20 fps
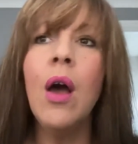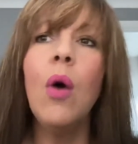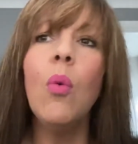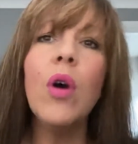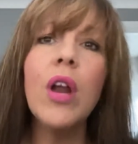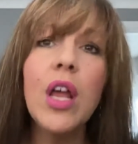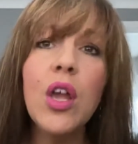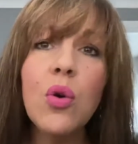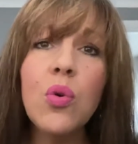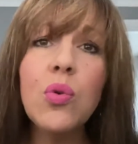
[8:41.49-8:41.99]

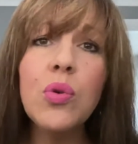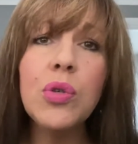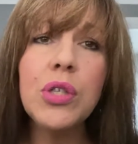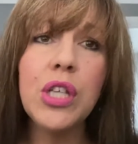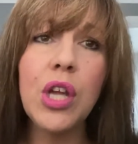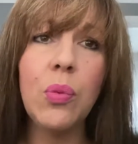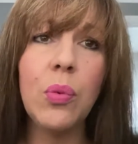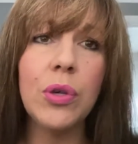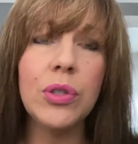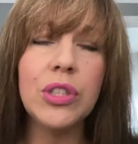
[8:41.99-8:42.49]
What I
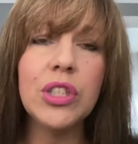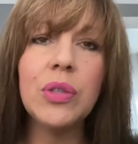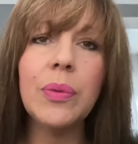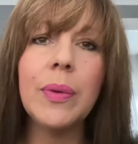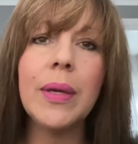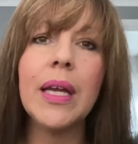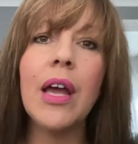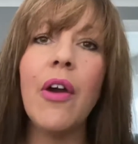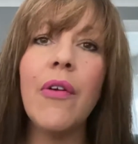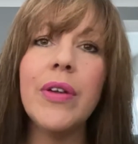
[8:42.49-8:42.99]
also want to
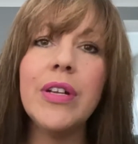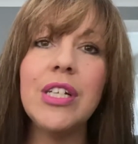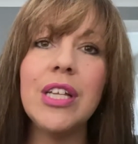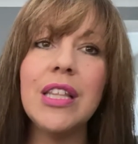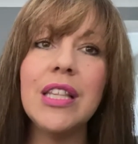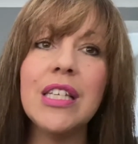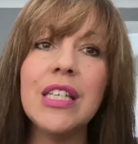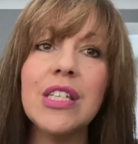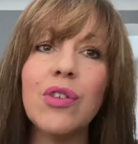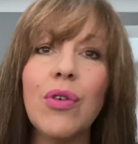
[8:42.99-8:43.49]
encourage
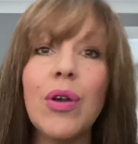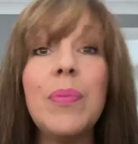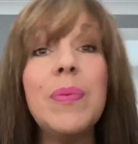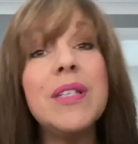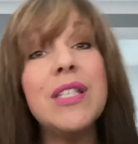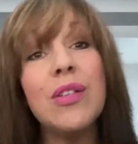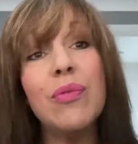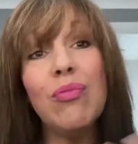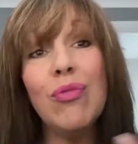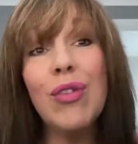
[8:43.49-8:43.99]
in this group
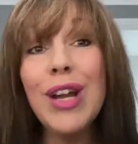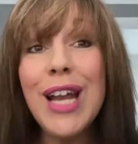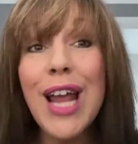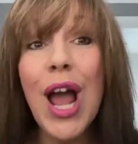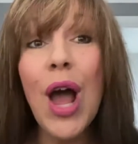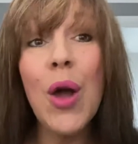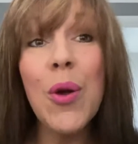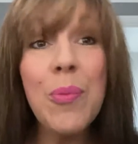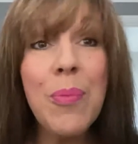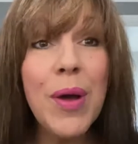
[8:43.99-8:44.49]
is some
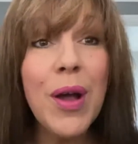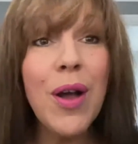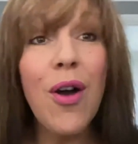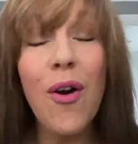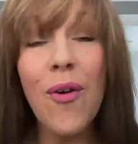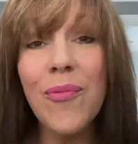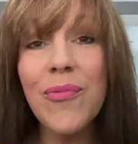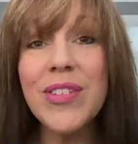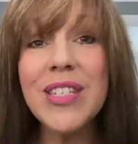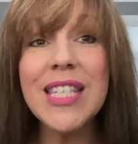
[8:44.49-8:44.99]
really open
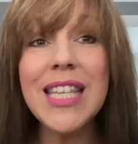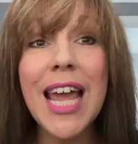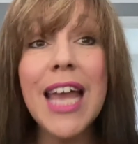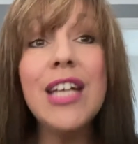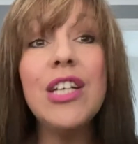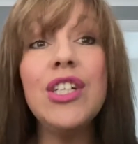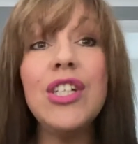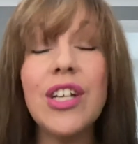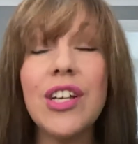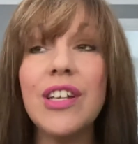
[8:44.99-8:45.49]

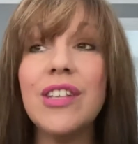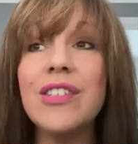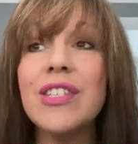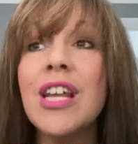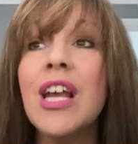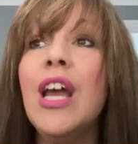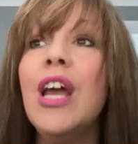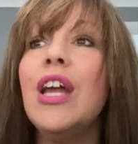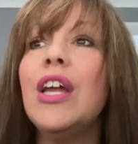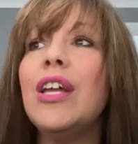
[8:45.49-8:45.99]

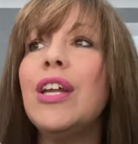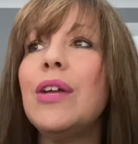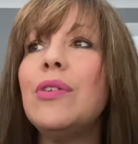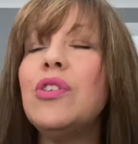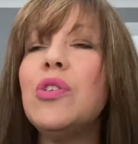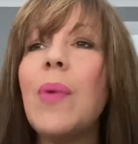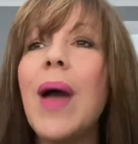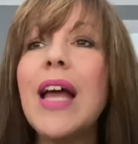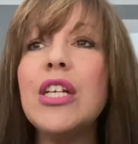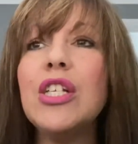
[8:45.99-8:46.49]
conversations, you know,
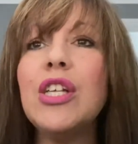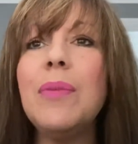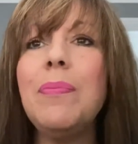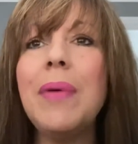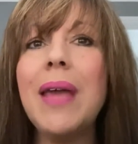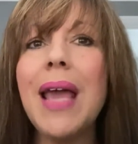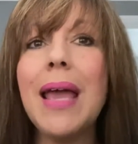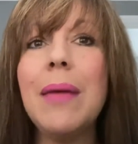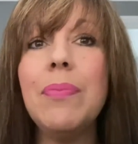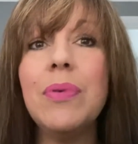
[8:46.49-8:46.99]
to actually
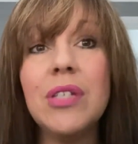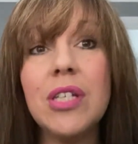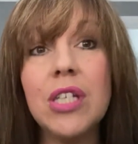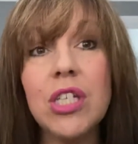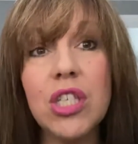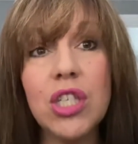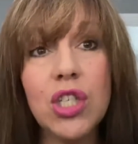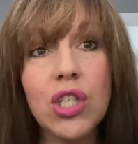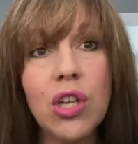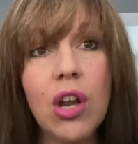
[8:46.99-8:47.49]
be able to
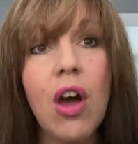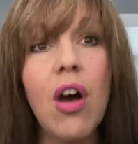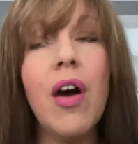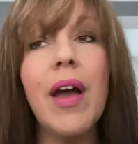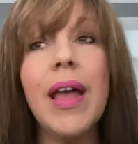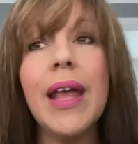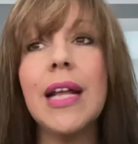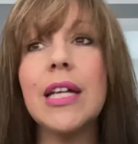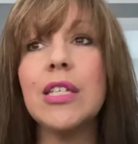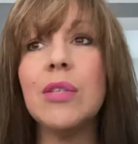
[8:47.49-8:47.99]

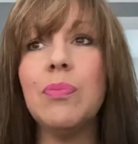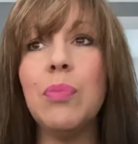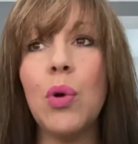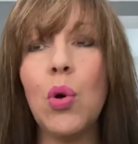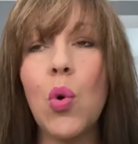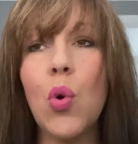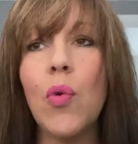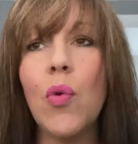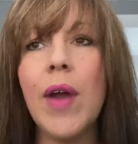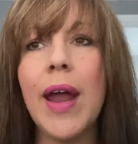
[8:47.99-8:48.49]
start
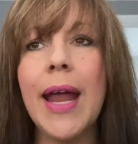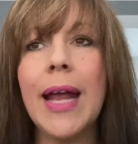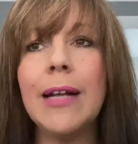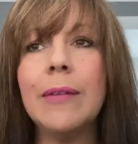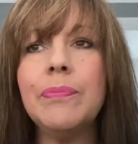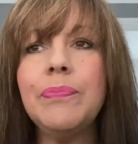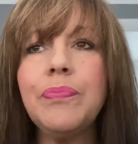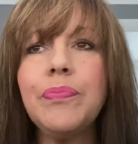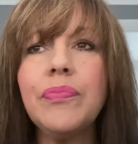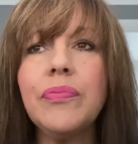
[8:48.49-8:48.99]

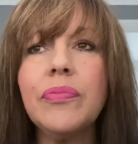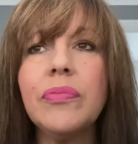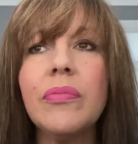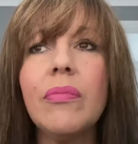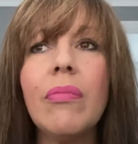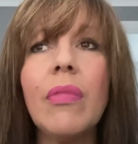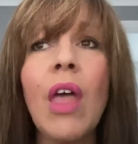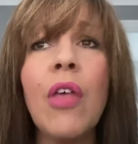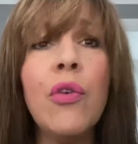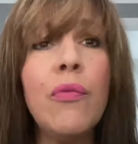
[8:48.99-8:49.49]
exploring
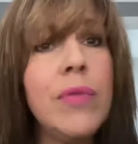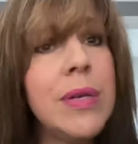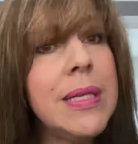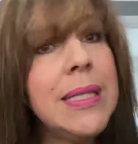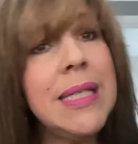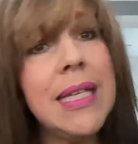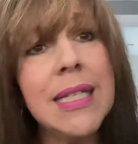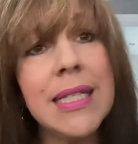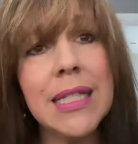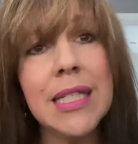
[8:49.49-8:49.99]
the
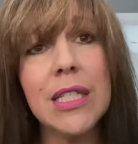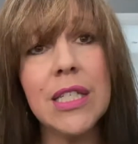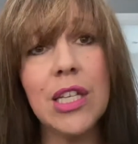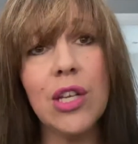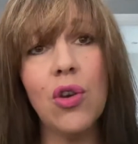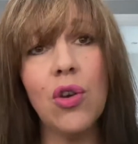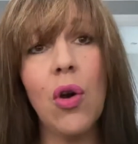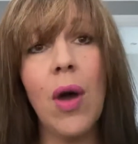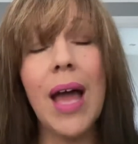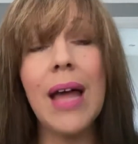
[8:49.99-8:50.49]
resistance
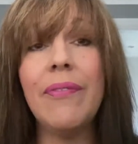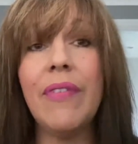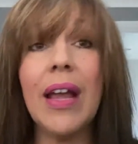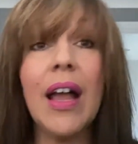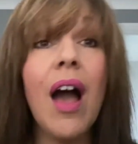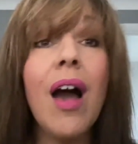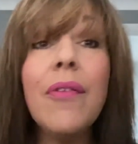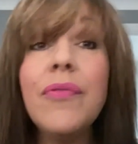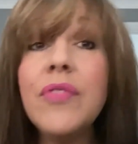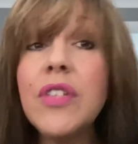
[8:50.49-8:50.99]
that you're
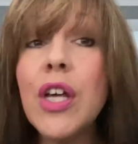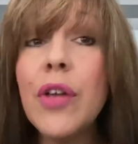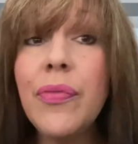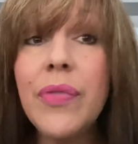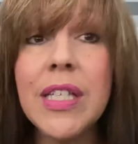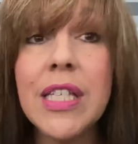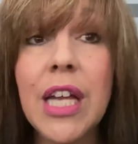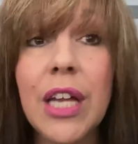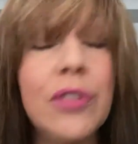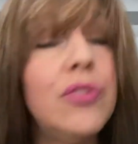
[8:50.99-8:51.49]
having. I've done
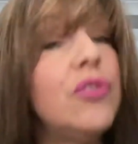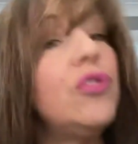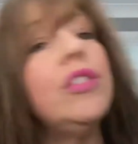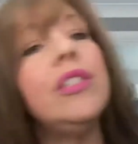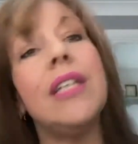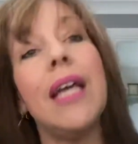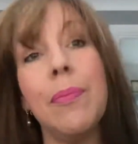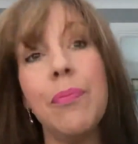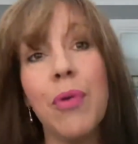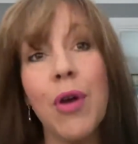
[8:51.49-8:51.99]
this
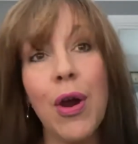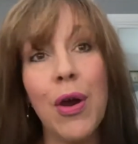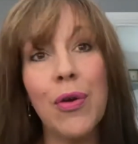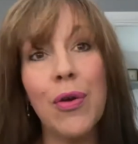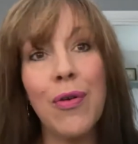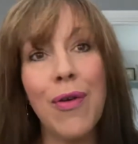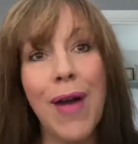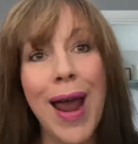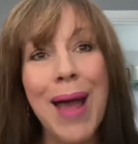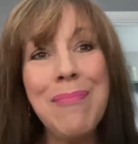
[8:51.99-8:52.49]
100 day
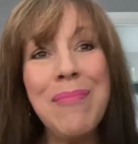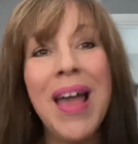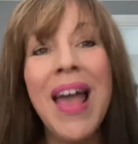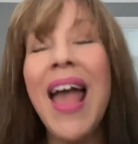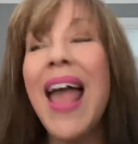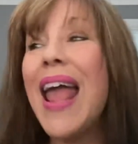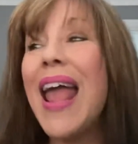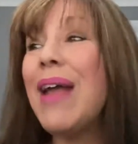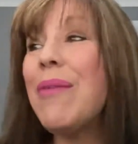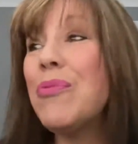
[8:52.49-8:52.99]
program.
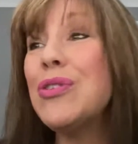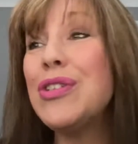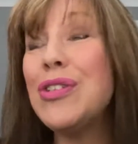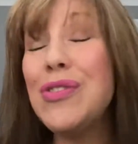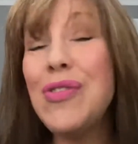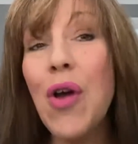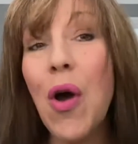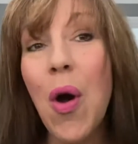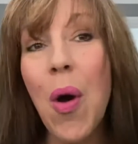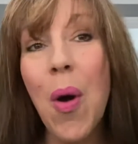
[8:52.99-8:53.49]
It was
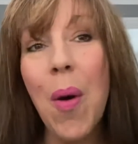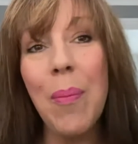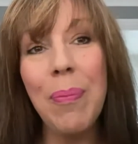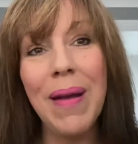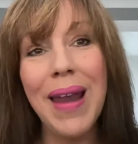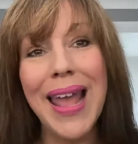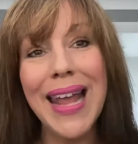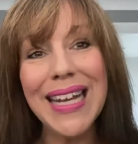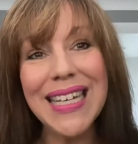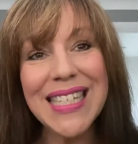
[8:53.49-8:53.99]
not
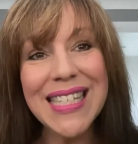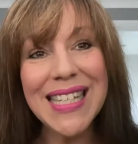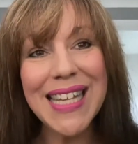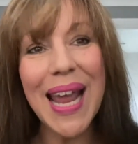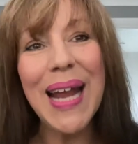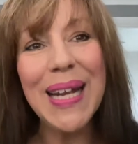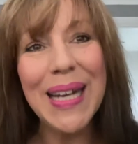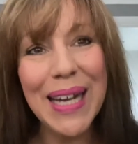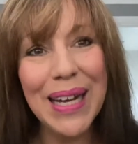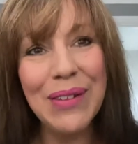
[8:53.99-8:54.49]
plain
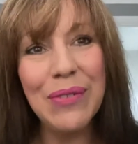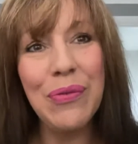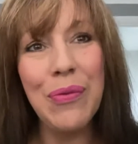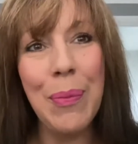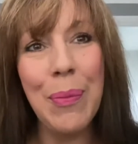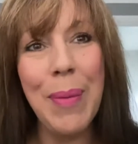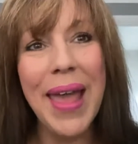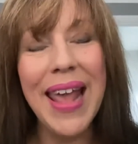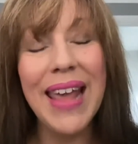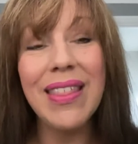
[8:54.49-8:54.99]
sailing
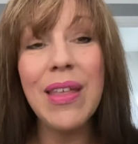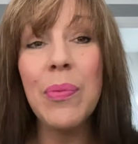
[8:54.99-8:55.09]
for me.